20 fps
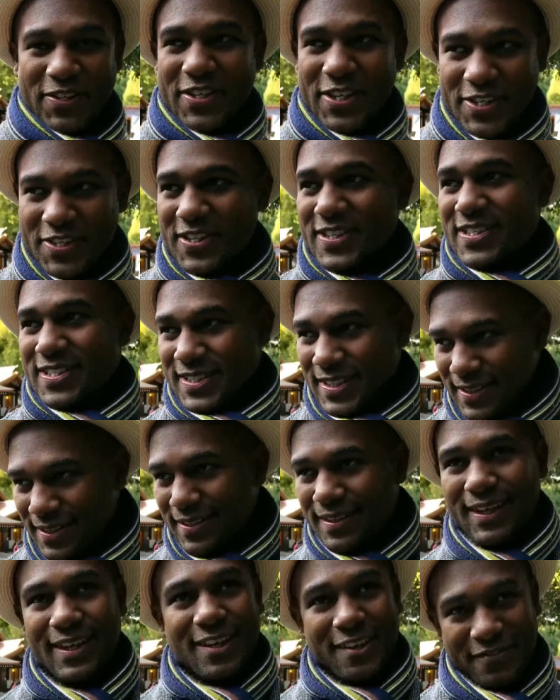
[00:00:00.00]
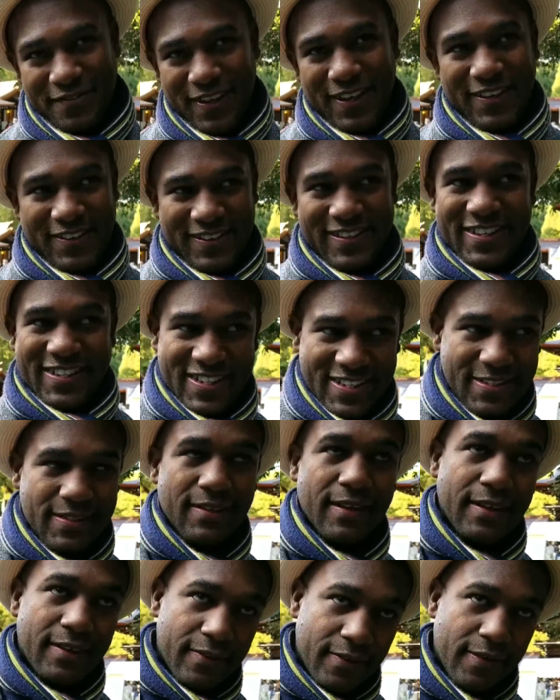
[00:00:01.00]
So I just kind of followed the gist,
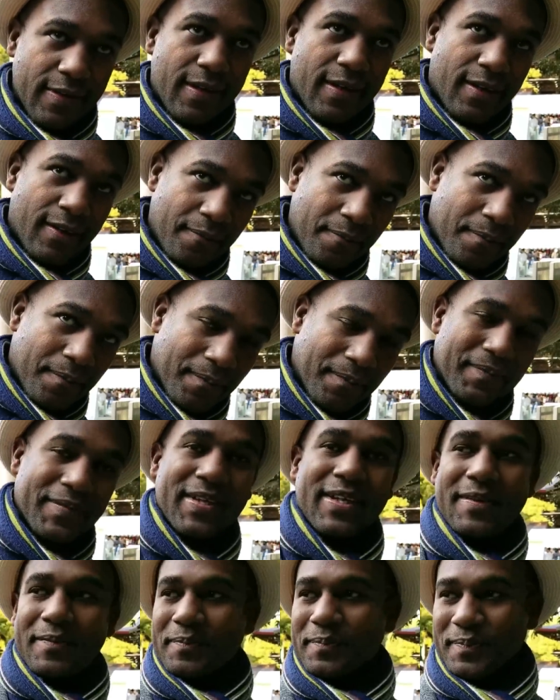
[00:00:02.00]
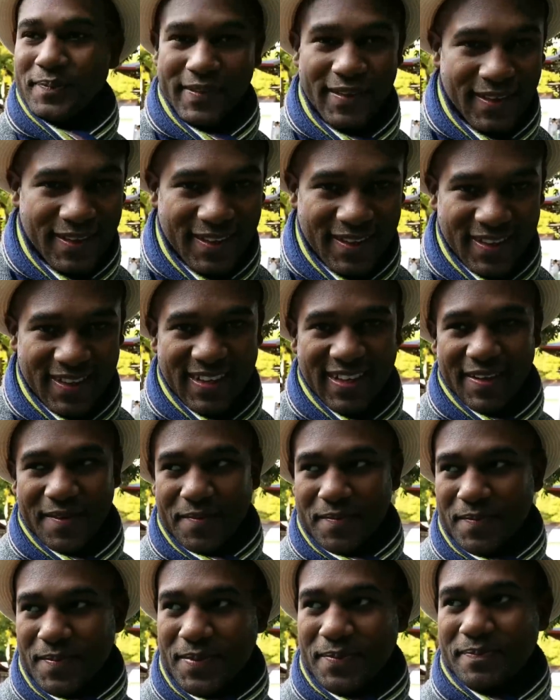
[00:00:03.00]
like, okay, yeah,
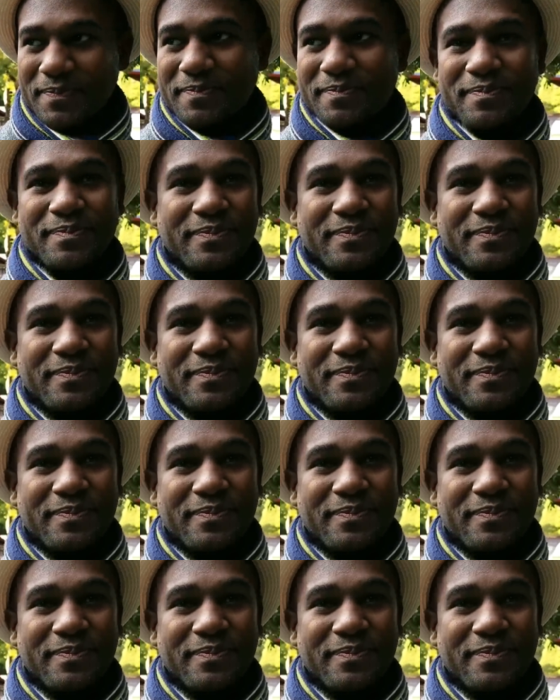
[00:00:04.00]
boom.